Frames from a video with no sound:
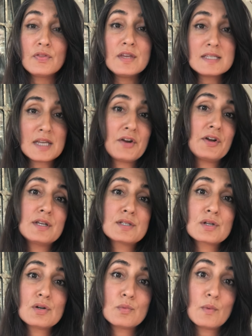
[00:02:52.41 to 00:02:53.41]
These
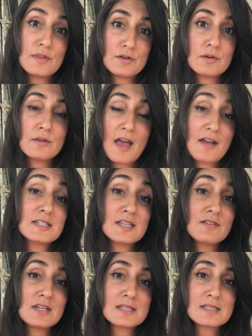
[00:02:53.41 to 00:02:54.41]
areas, when their
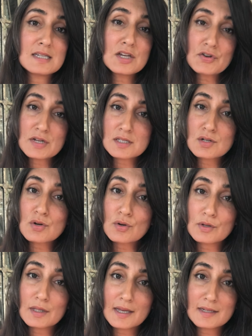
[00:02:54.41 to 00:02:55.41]
activity is decreased,
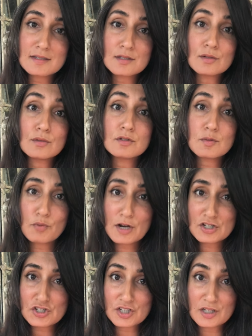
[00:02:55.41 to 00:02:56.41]
correlate to
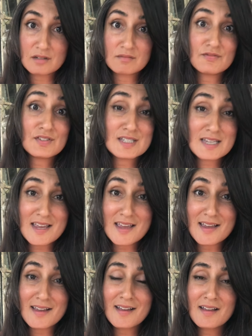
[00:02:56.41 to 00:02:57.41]
depression,
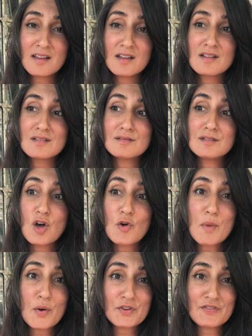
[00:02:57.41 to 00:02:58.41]
fatigue, low
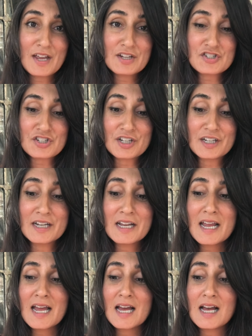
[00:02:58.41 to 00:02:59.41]
motivation,
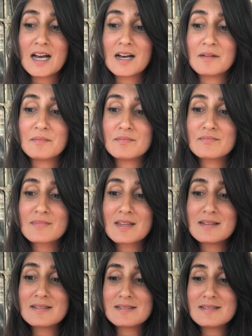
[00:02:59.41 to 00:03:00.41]

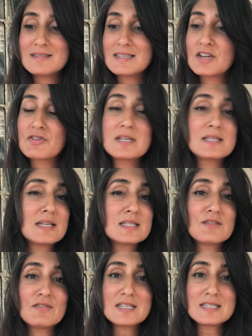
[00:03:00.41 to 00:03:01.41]
decreased sense of